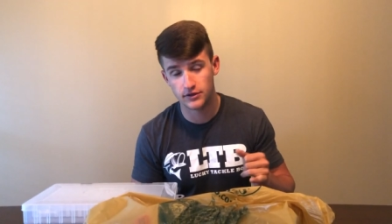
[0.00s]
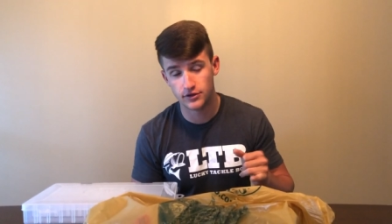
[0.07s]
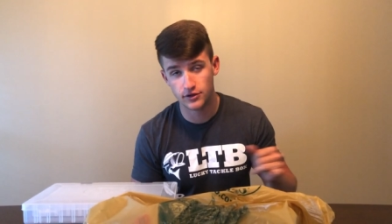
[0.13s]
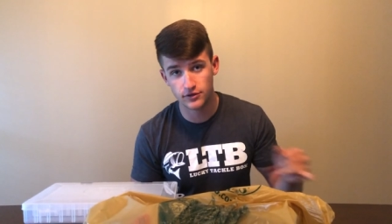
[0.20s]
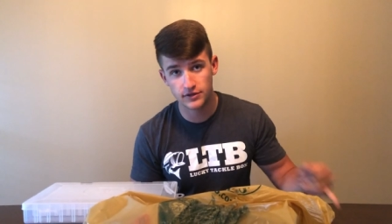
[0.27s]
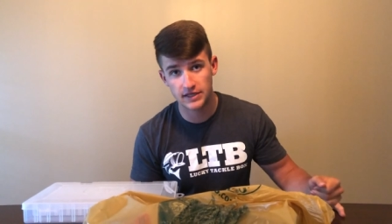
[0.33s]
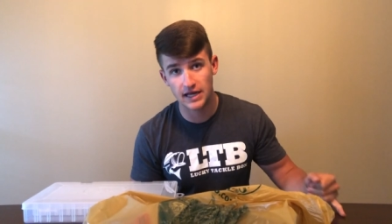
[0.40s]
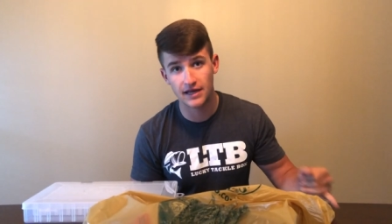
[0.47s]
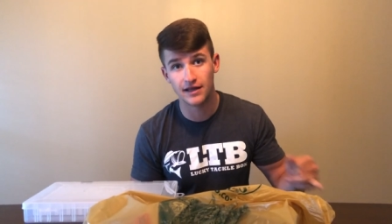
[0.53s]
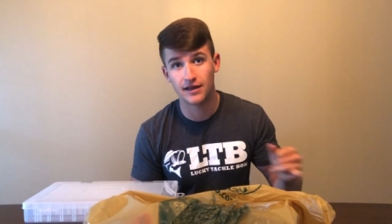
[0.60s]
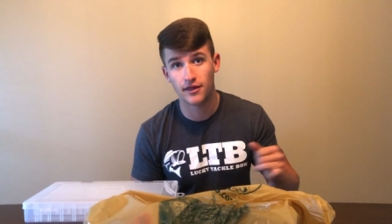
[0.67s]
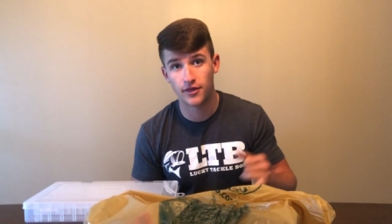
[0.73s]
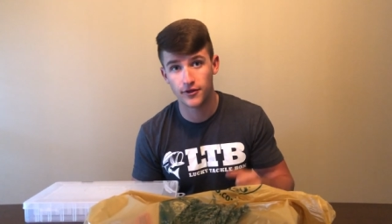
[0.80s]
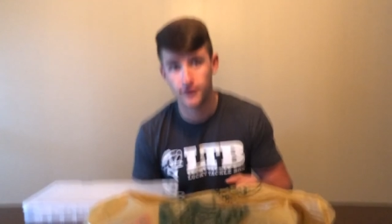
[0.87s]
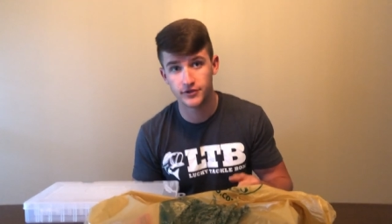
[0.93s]
Tuesday
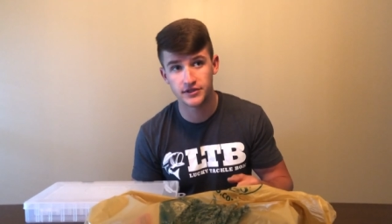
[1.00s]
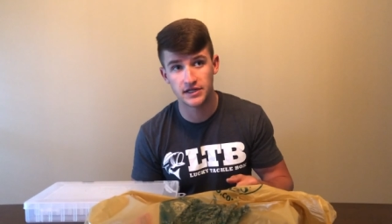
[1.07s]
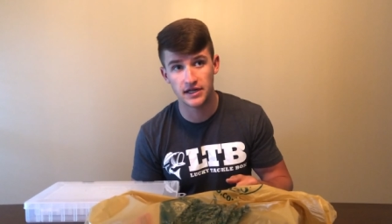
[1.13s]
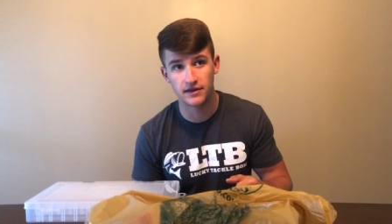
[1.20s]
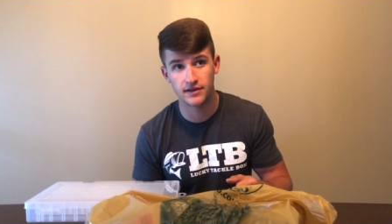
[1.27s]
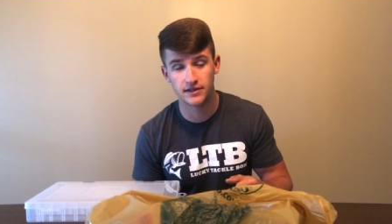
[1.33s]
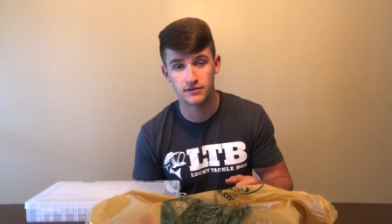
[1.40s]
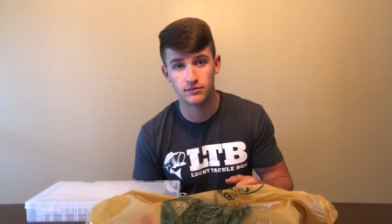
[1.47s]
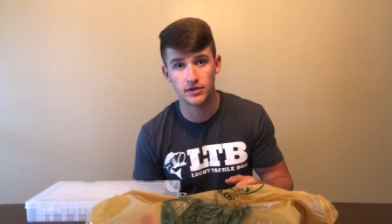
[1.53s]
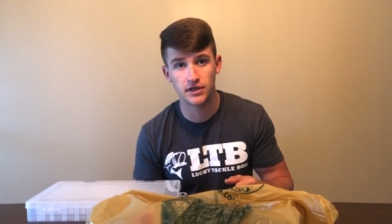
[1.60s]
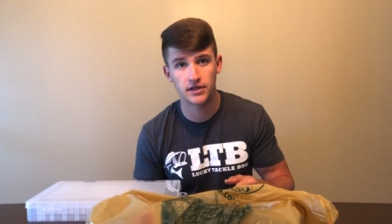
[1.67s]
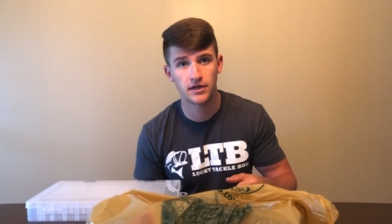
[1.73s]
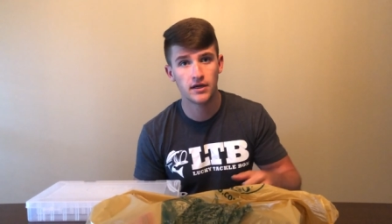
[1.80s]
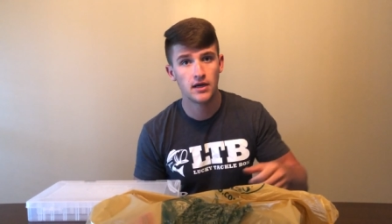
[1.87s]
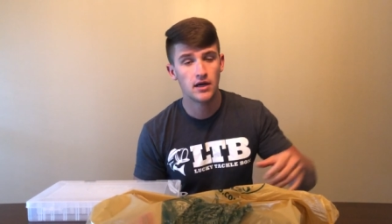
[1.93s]
and Thursday this
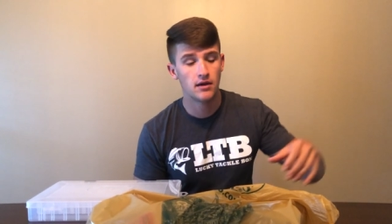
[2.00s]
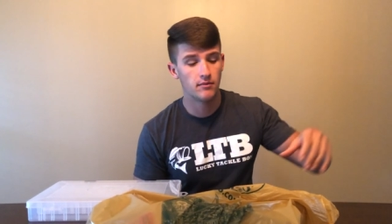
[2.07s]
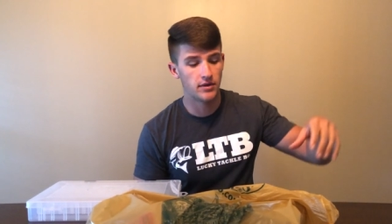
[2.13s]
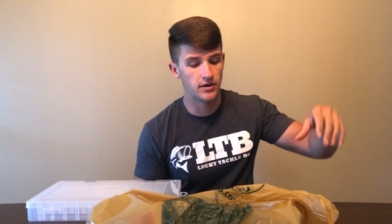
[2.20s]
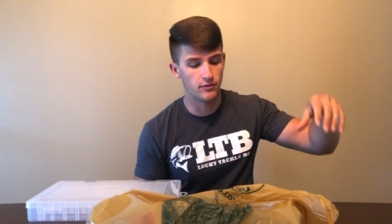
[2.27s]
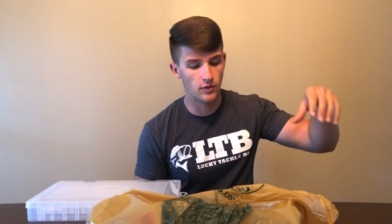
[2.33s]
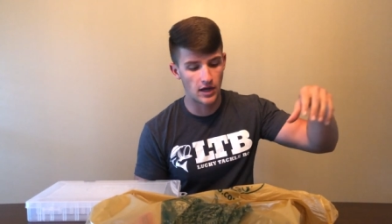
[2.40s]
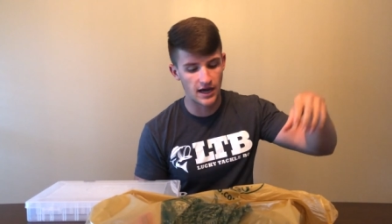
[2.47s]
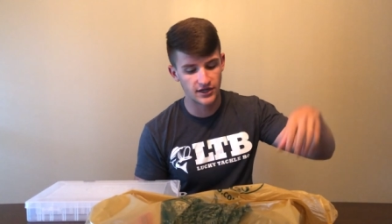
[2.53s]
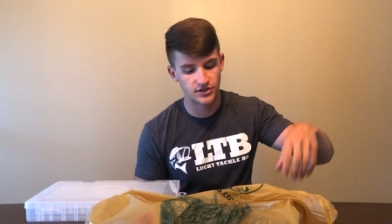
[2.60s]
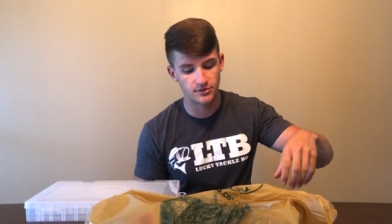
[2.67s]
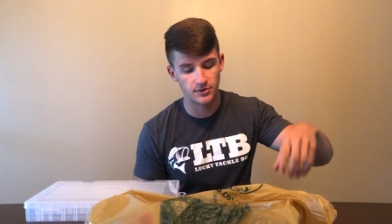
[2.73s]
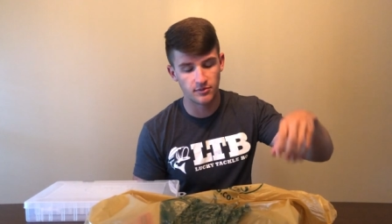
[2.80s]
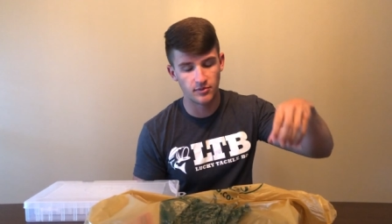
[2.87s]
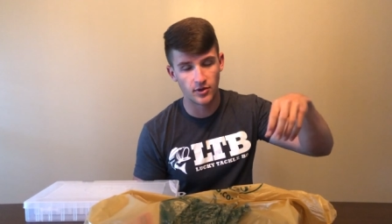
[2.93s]
week, but it will
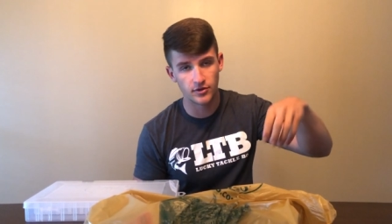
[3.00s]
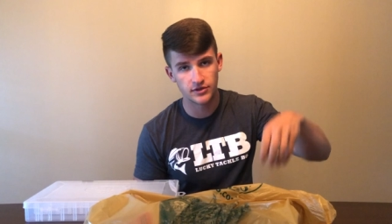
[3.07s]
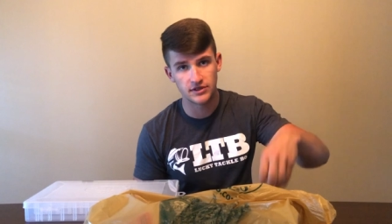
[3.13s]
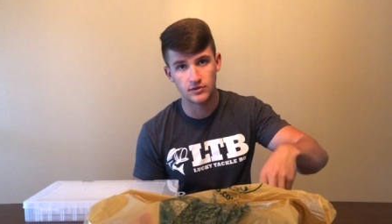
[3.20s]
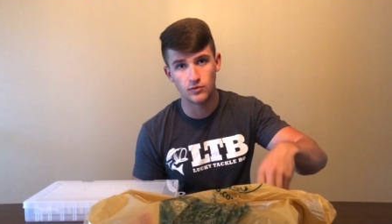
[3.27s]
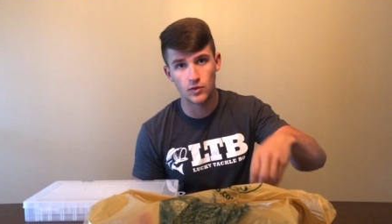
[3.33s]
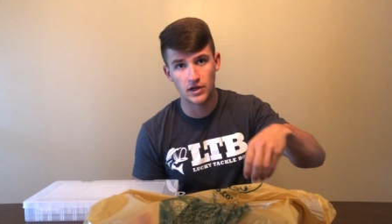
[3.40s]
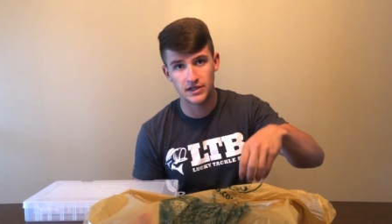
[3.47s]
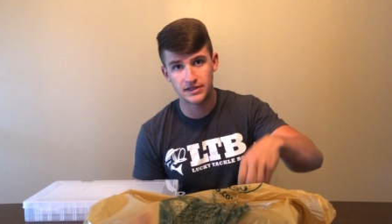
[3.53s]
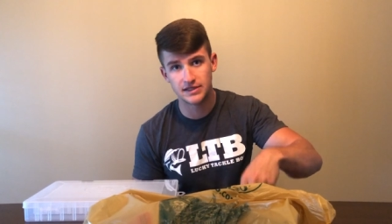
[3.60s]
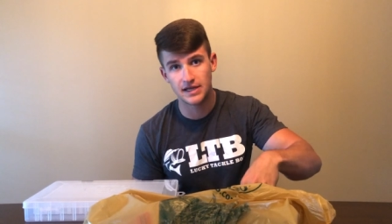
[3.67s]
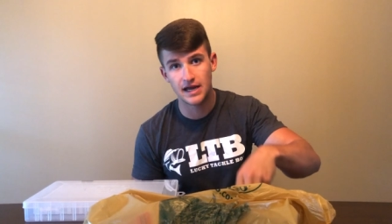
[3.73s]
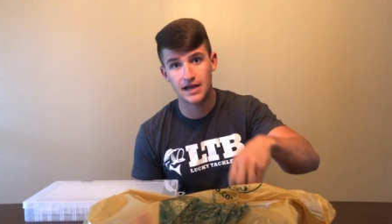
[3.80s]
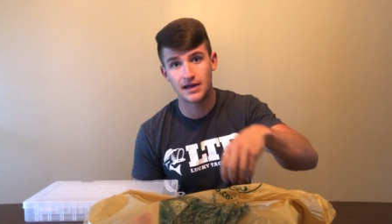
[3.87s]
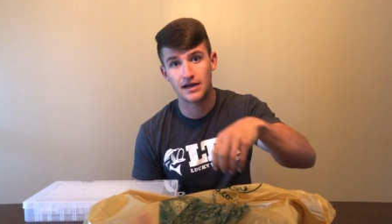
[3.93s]
actually be posted
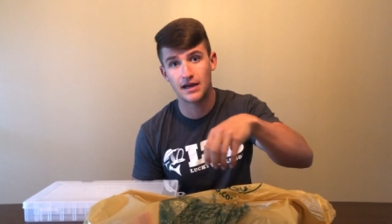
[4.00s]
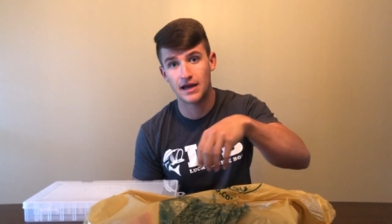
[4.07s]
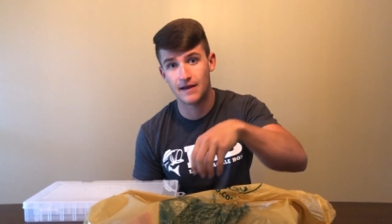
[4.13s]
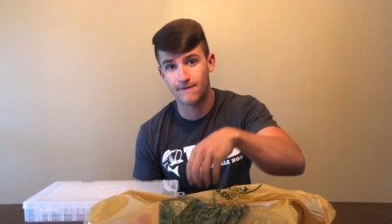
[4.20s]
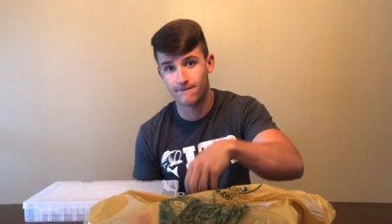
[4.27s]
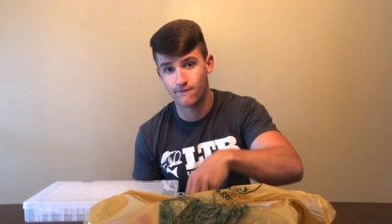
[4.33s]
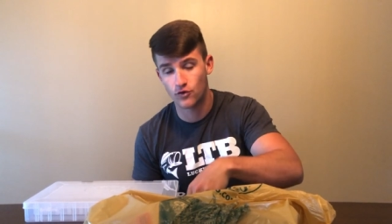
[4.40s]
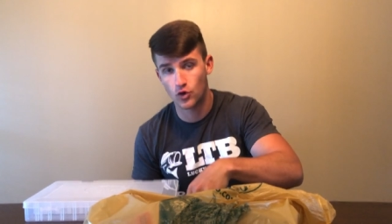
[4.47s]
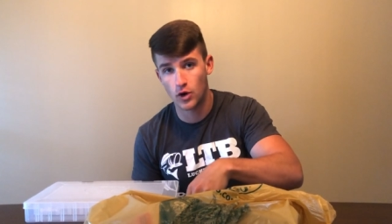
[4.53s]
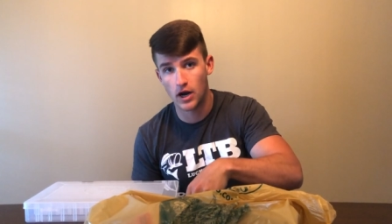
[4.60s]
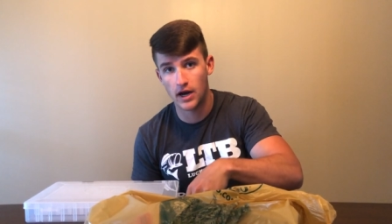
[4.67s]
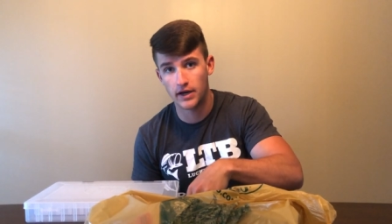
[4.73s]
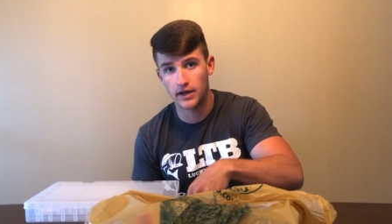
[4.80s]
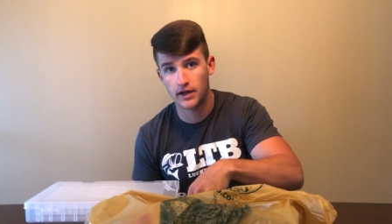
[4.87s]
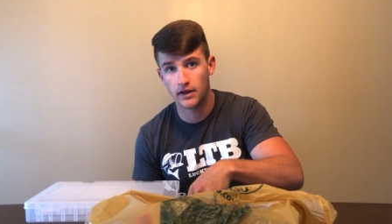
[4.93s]
Wednesday and
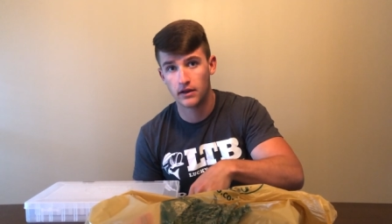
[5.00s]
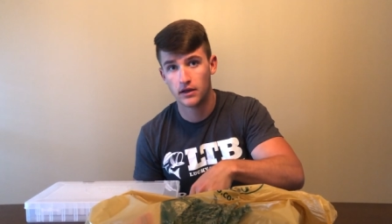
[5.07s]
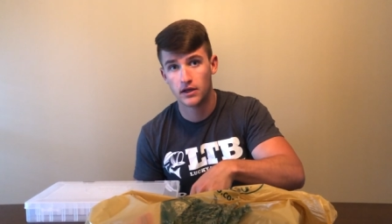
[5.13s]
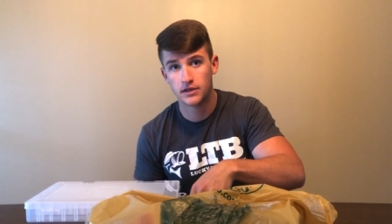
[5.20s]
Friday.